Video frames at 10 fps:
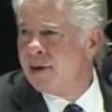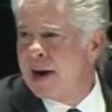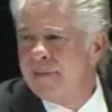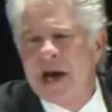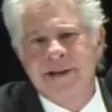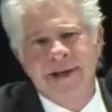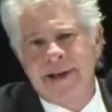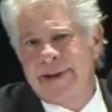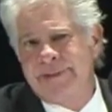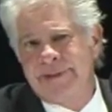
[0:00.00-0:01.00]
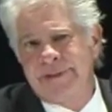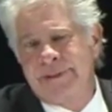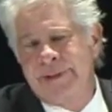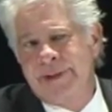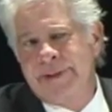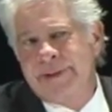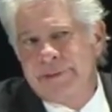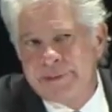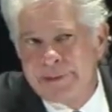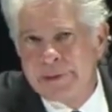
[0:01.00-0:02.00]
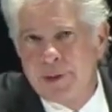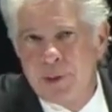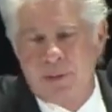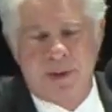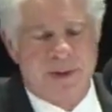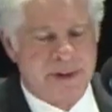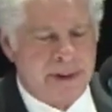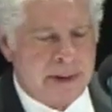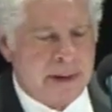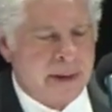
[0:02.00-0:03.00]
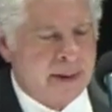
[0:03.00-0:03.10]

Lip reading: I'm not taking this too personally.